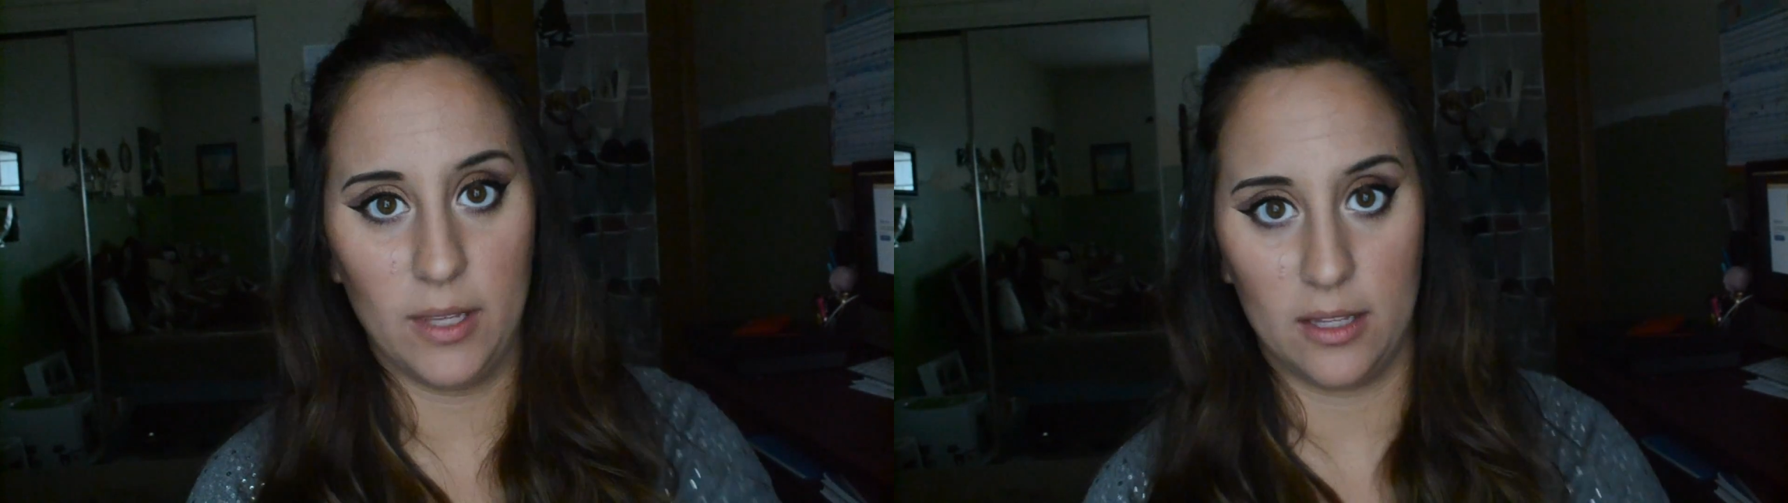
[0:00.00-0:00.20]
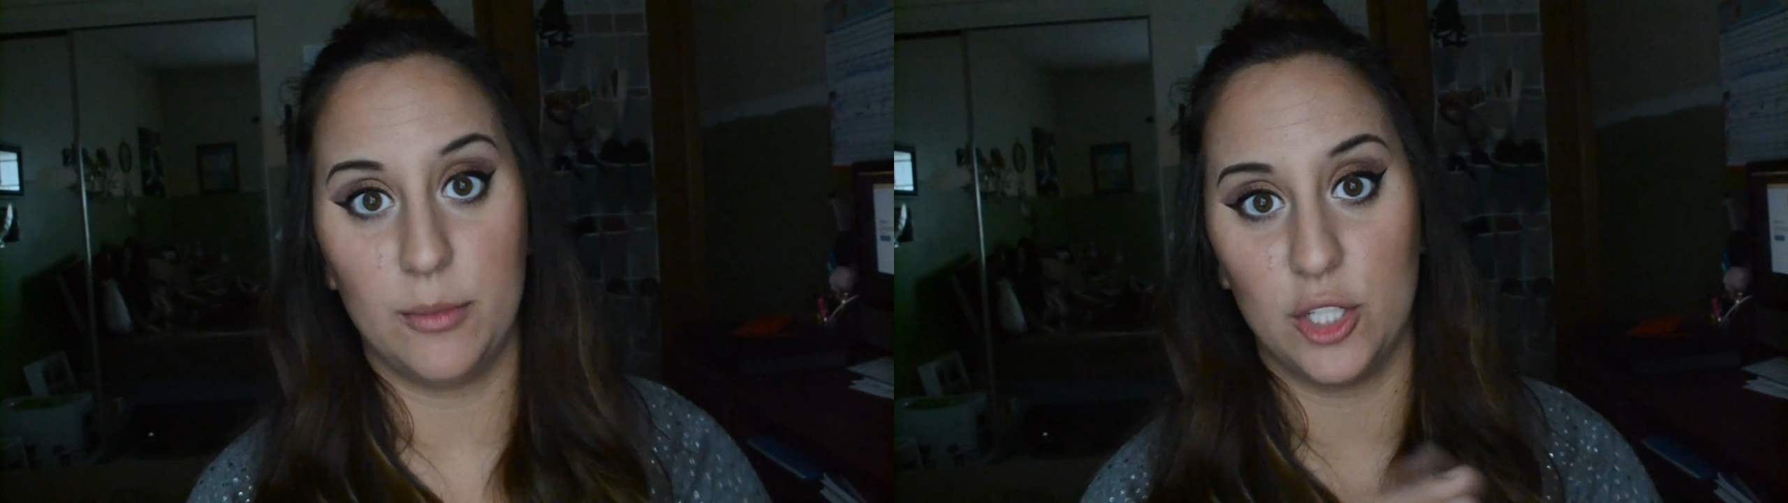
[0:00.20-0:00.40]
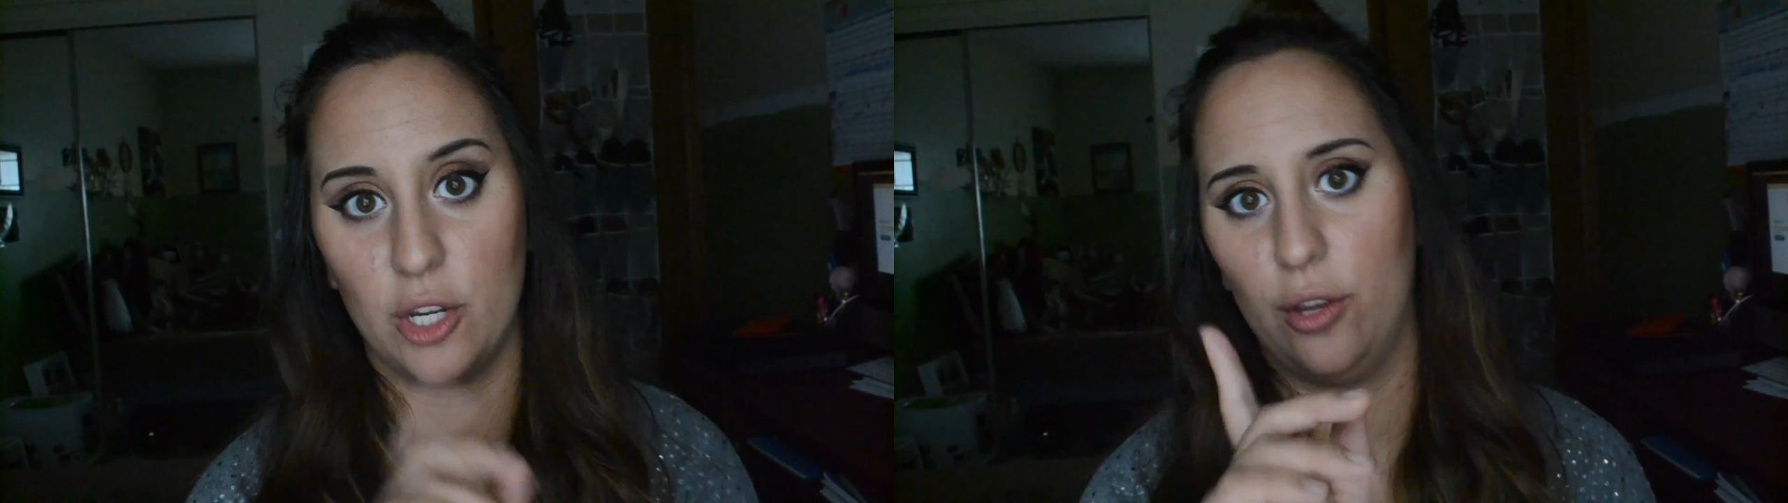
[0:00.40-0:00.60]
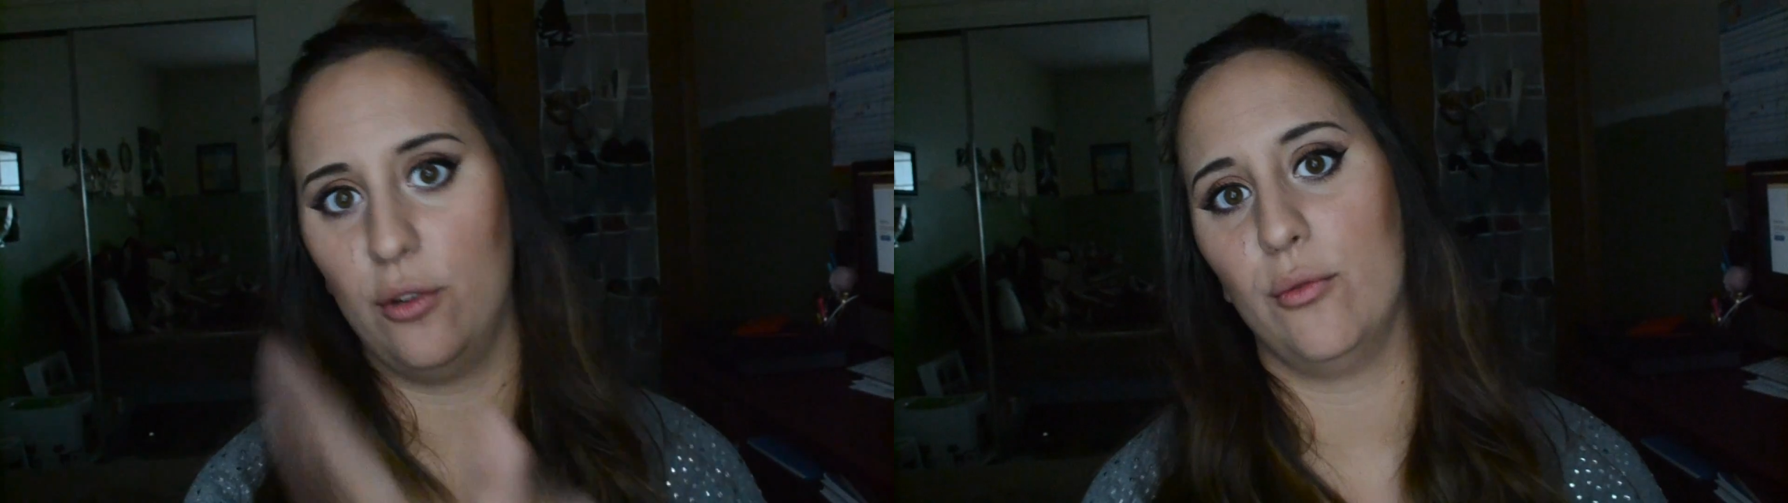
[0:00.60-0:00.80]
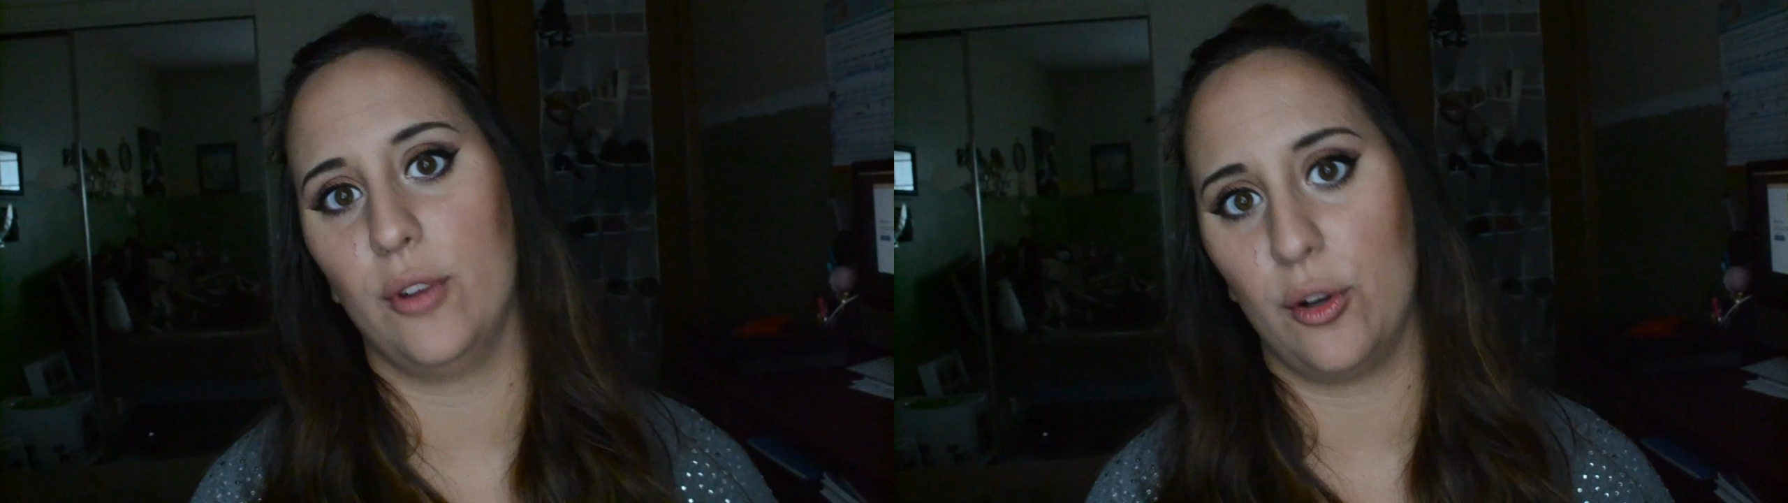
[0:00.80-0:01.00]
Like, let me show
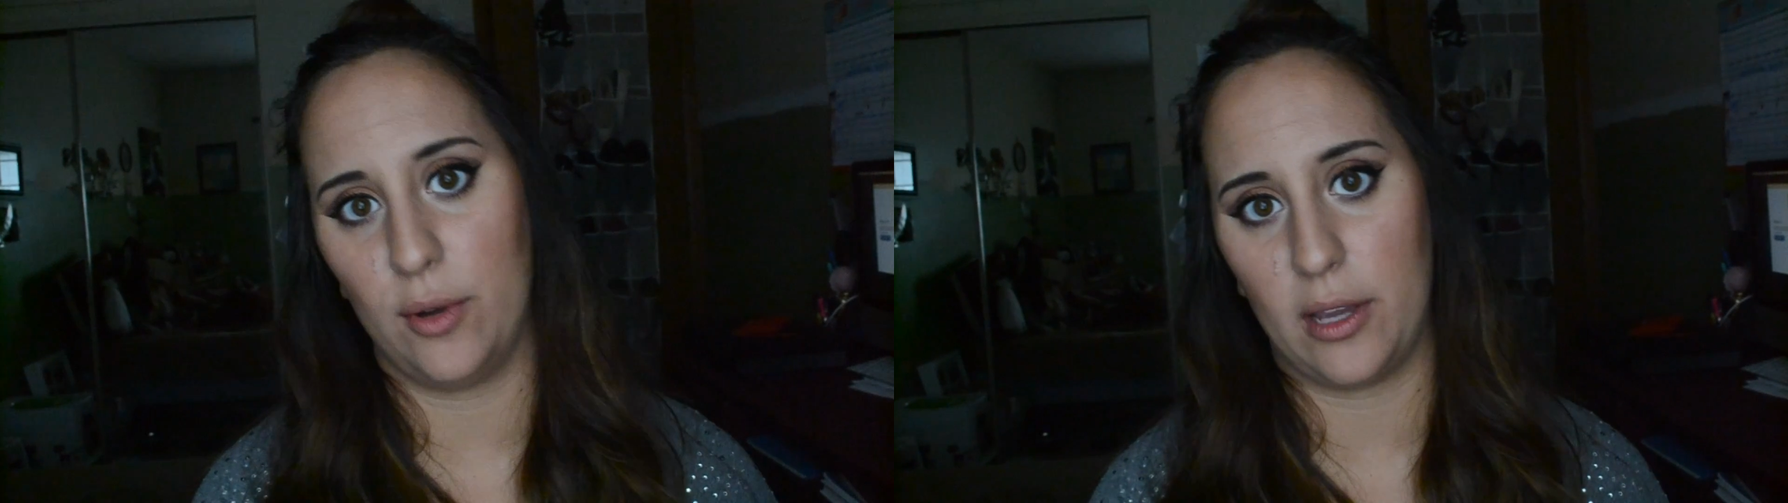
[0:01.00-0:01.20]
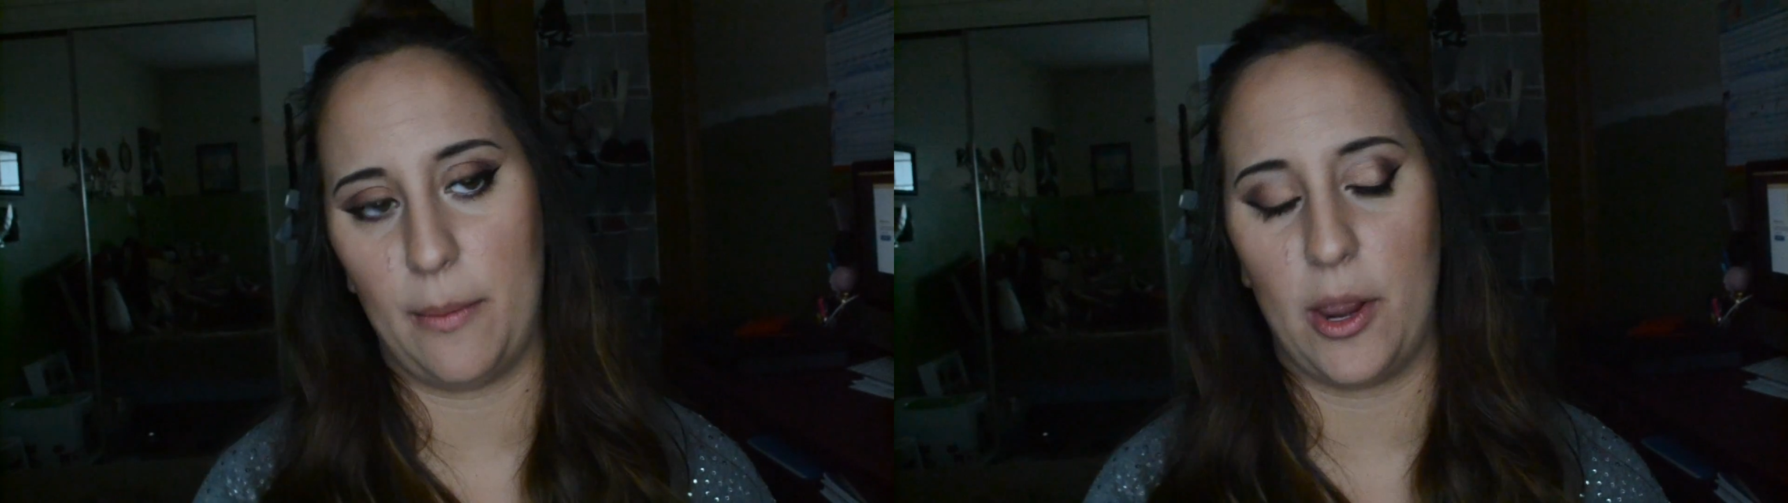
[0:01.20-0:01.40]
you real quick on my